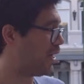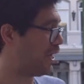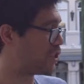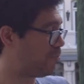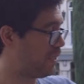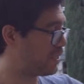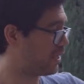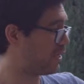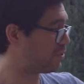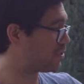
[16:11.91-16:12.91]
it's
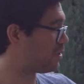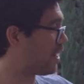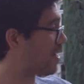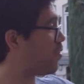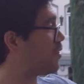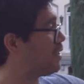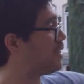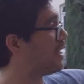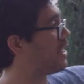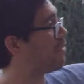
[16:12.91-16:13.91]
because not only do
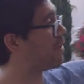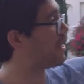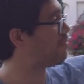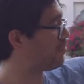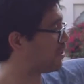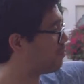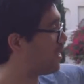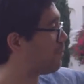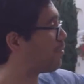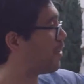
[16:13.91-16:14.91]
they get mind fucked
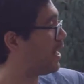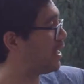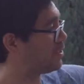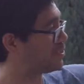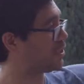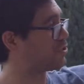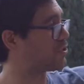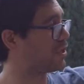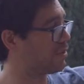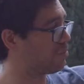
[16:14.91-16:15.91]
by brands that are
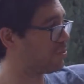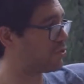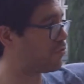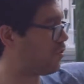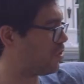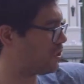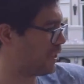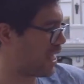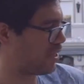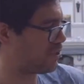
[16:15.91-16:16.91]
trying to push false
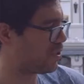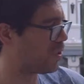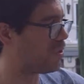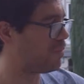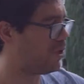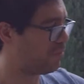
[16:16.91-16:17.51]
status on them,